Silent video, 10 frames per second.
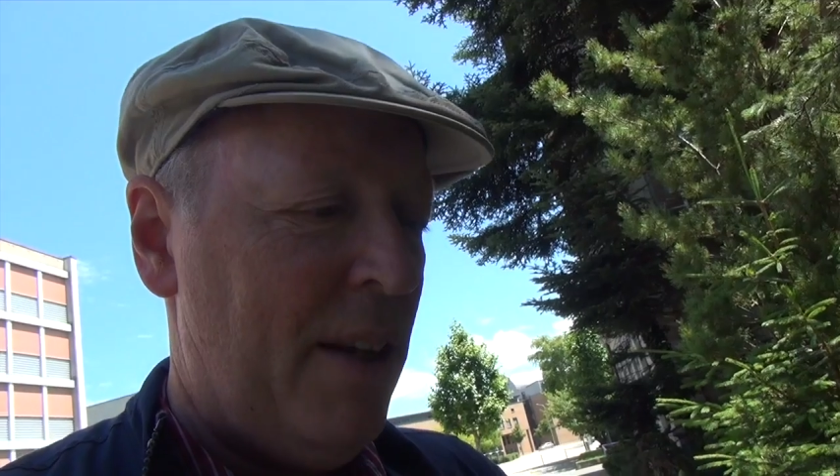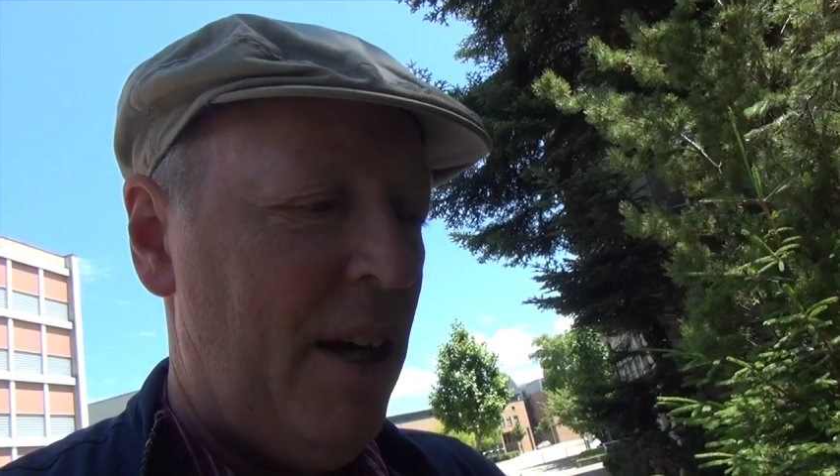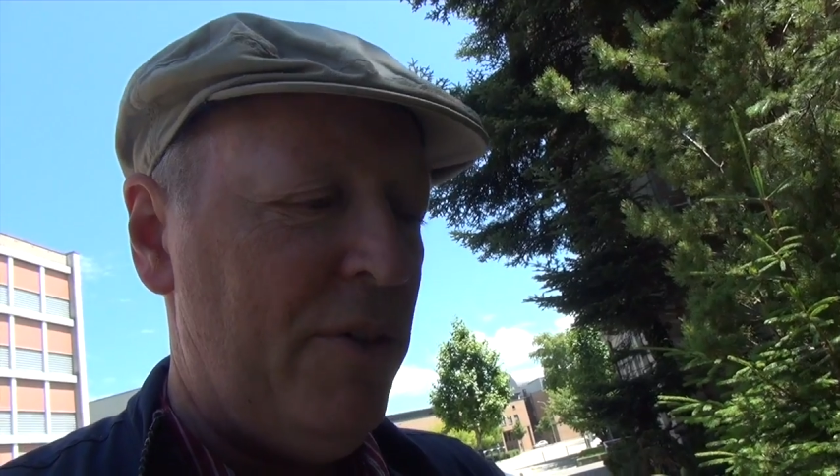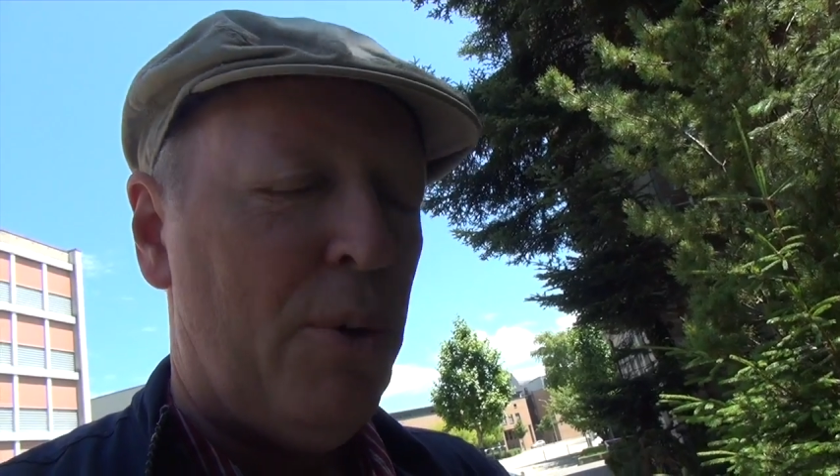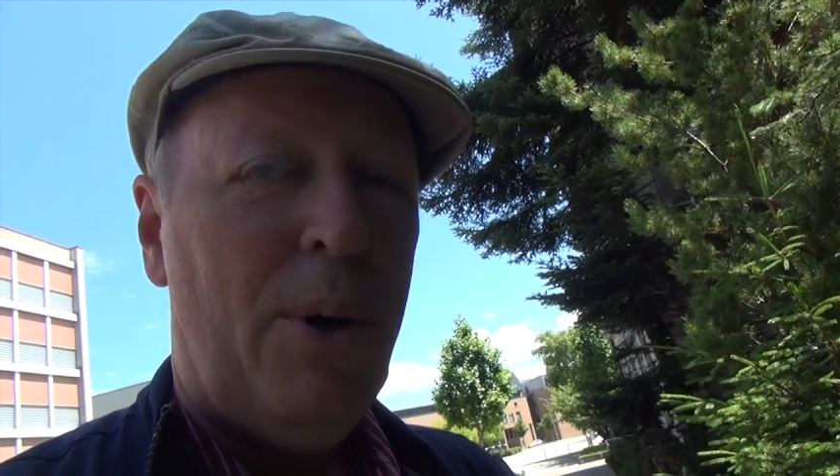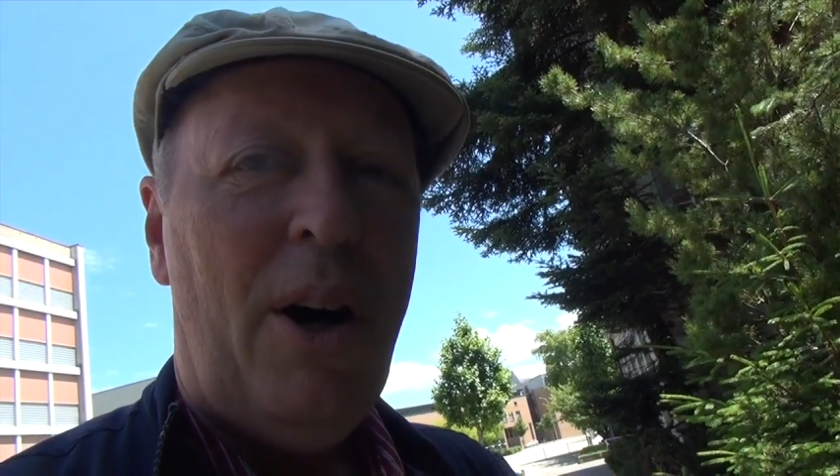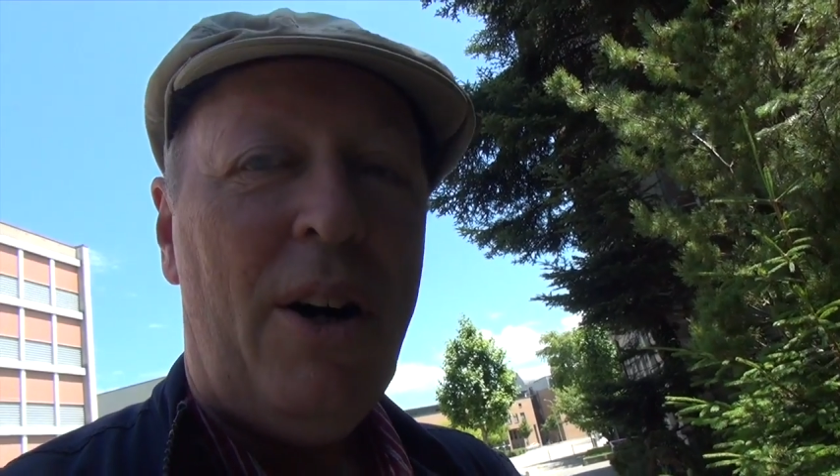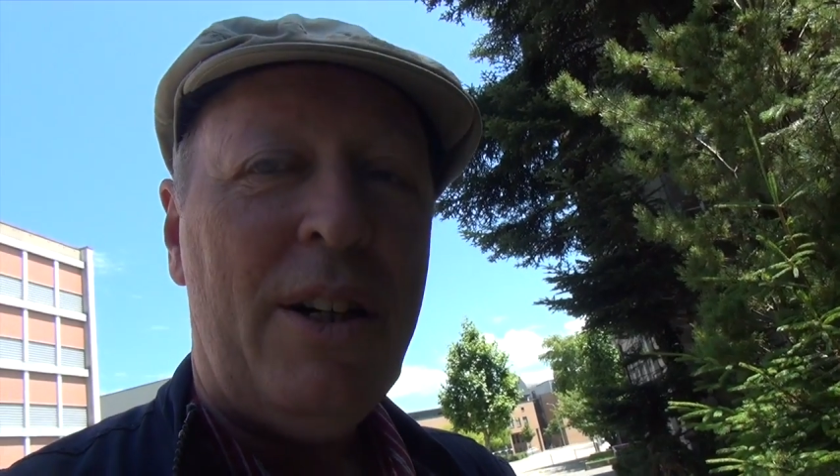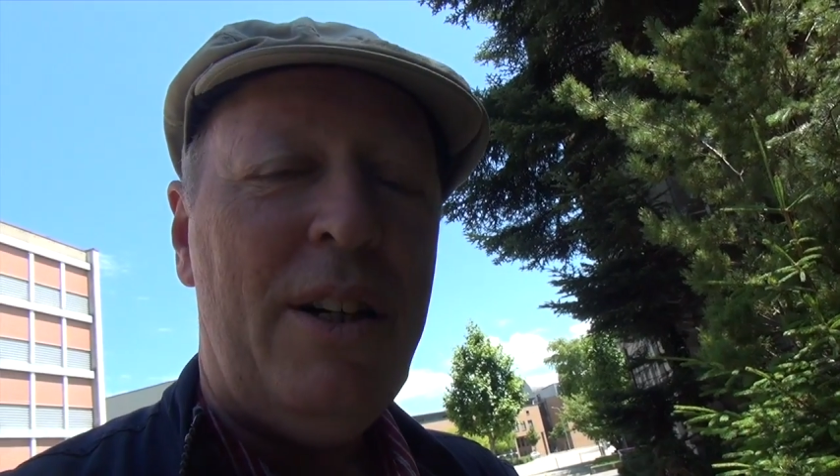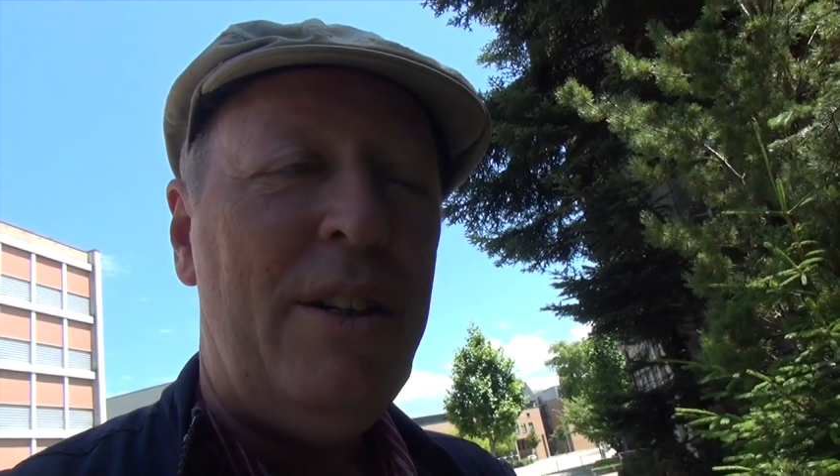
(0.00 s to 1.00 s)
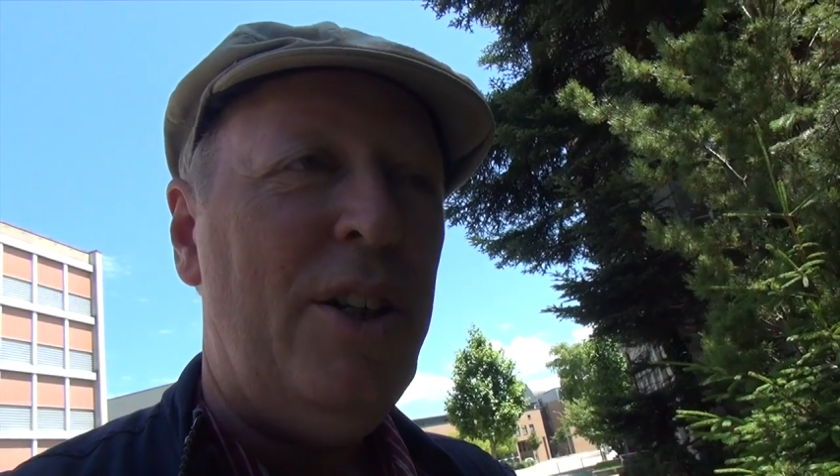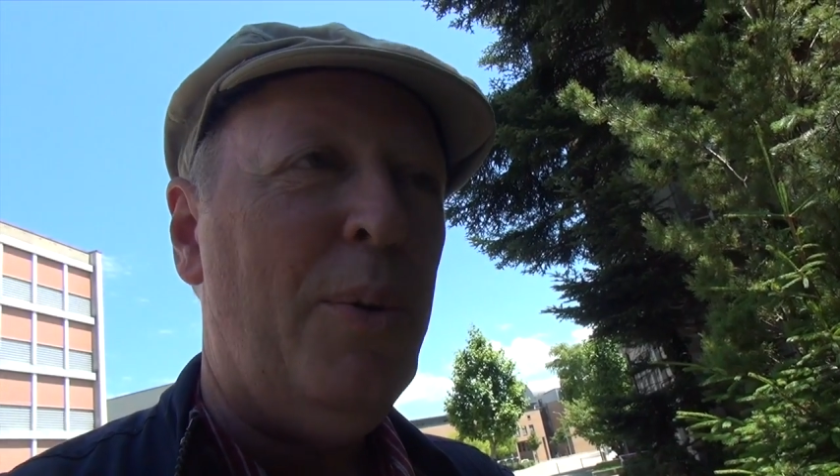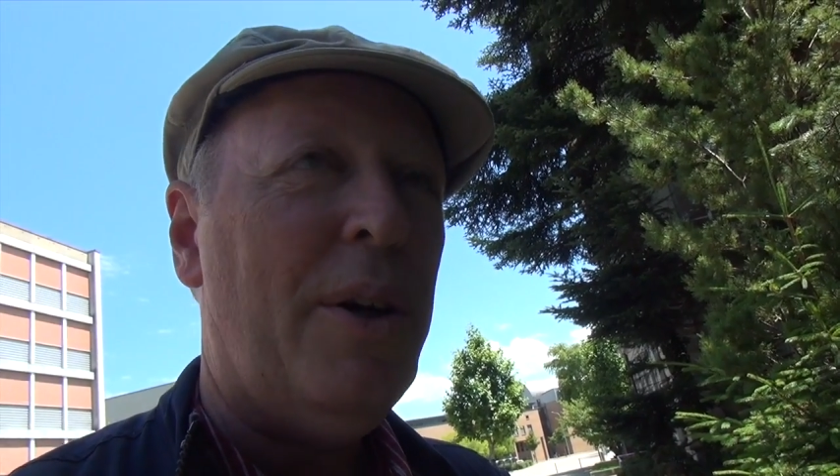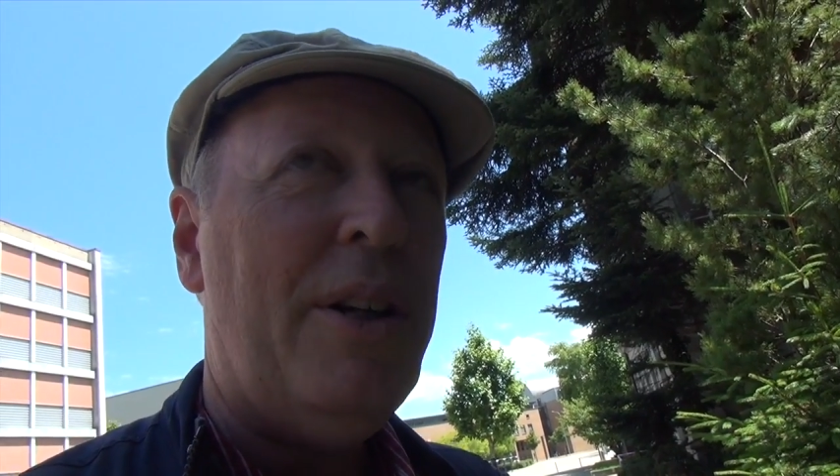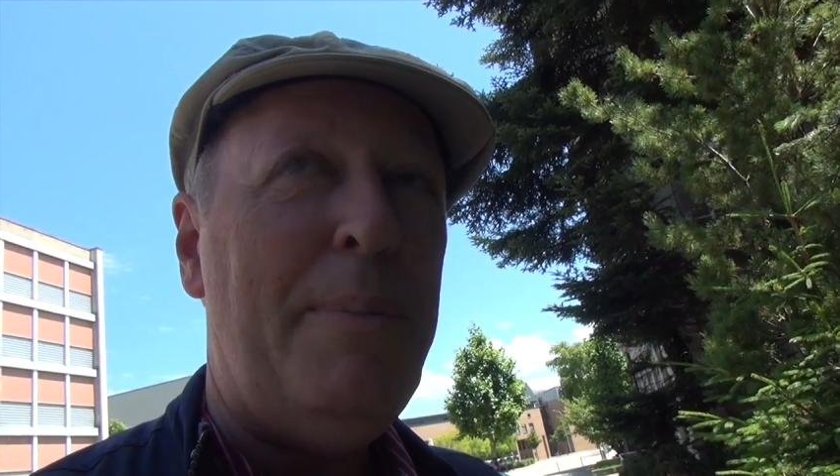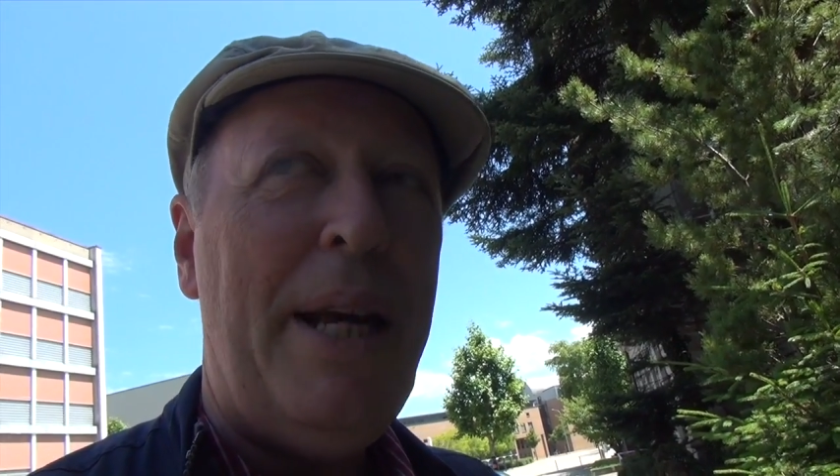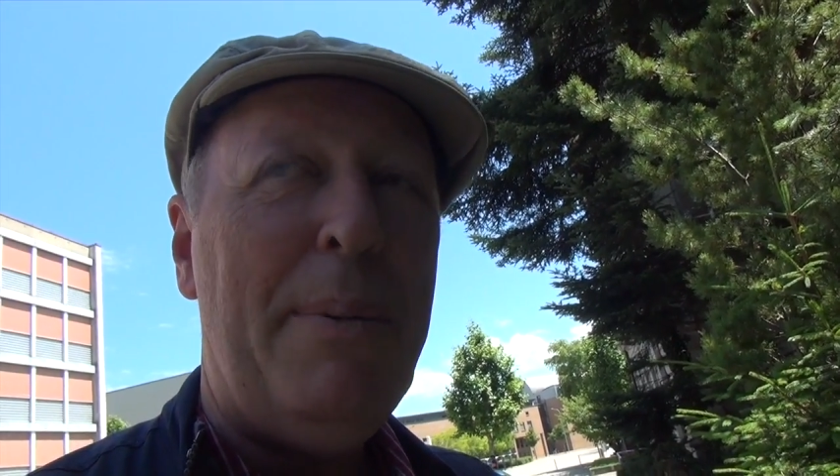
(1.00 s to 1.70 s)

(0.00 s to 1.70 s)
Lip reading: of the rock, you weren't going to be